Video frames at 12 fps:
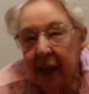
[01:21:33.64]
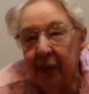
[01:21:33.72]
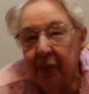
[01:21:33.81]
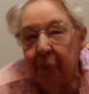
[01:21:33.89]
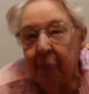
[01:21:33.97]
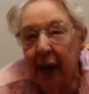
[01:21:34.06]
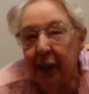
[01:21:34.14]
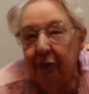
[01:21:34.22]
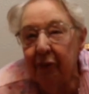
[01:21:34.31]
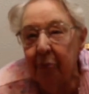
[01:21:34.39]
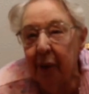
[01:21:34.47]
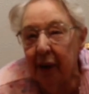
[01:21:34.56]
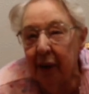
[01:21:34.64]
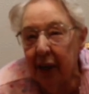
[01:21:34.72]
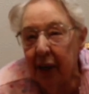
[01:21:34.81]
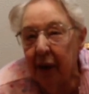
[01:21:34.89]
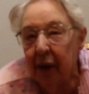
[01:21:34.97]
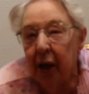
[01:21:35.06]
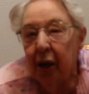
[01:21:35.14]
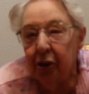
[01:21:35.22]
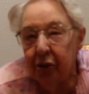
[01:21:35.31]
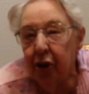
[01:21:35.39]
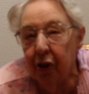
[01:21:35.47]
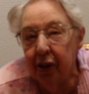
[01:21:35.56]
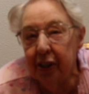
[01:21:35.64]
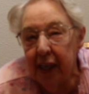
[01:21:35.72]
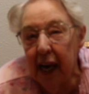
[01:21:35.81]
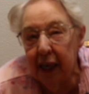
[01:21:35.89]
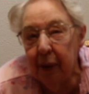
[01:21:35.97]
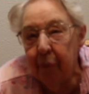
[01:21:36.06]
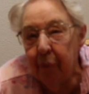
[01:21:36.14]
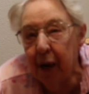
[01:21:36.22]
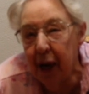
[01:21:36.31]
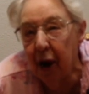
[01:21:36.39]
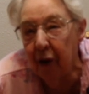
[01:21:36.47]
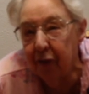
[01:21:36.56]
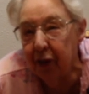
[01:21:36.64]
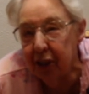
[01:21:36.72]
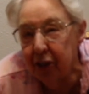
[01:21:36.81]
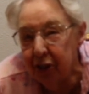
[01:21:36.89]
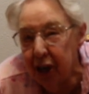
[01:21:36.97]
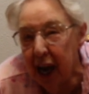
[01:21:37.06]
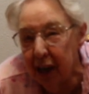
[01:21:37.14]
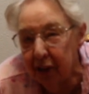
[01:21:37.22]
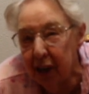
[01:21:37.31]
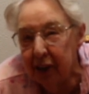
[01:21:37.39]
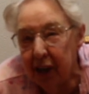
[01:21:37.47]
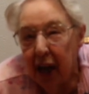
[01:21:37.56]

the Bank of America so that I could pay off this cheque,